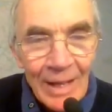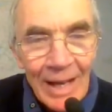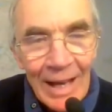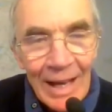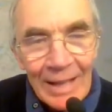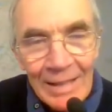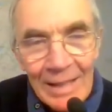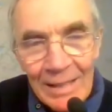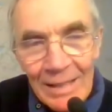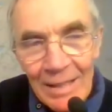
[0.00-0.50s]

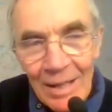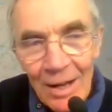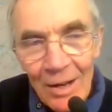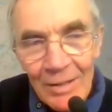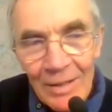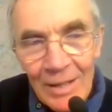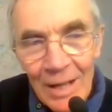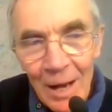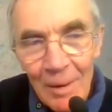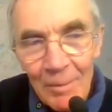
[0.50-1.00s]
As it
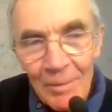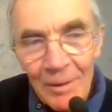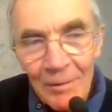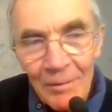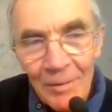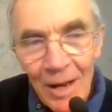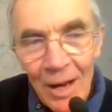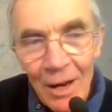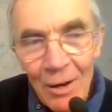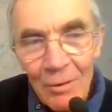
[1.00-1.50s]
starts up, the
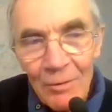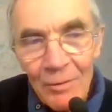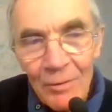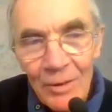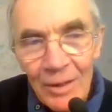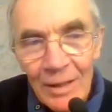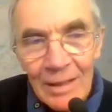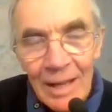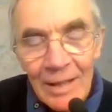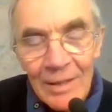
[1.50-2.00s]
valve
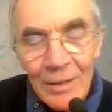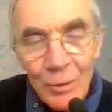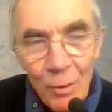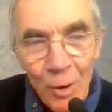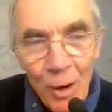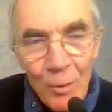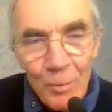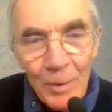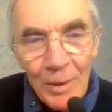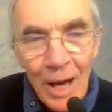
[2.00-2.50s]
has to
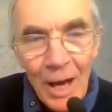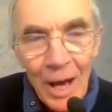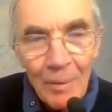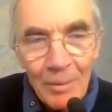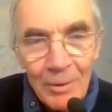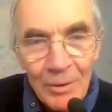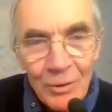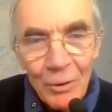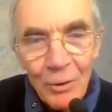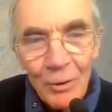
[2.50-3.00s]
open
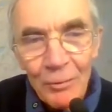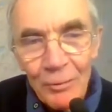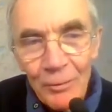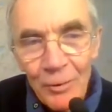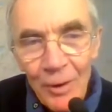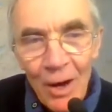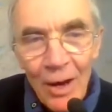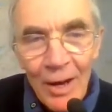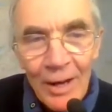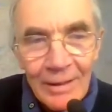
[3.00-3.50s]
up and sort of
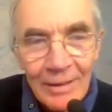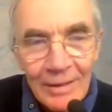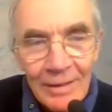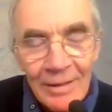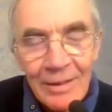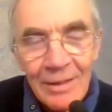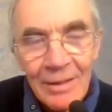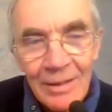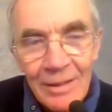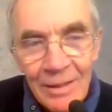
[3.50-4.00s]

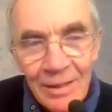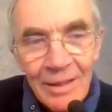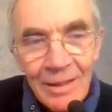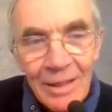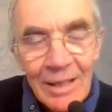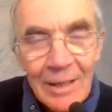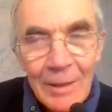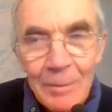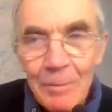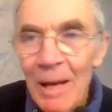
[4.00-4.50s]
find
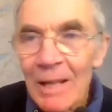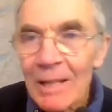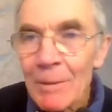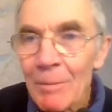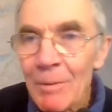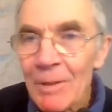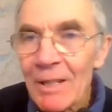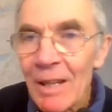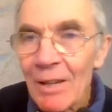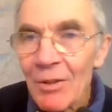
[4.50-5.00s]
its
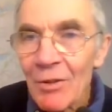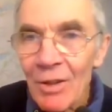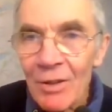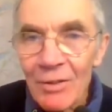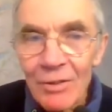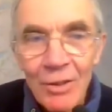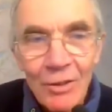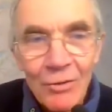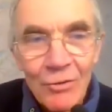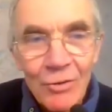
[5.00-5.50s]
best
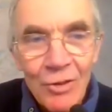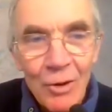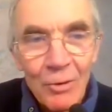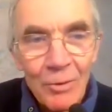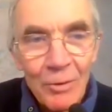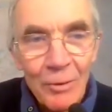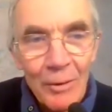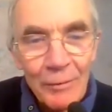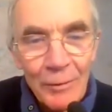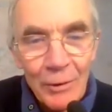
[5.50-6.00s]
position to control
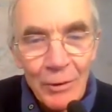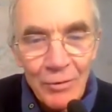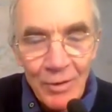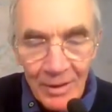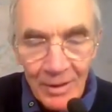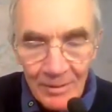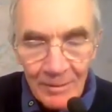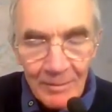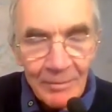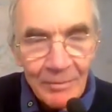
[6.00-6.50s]
the
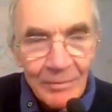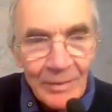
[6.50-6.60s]
refrigerant.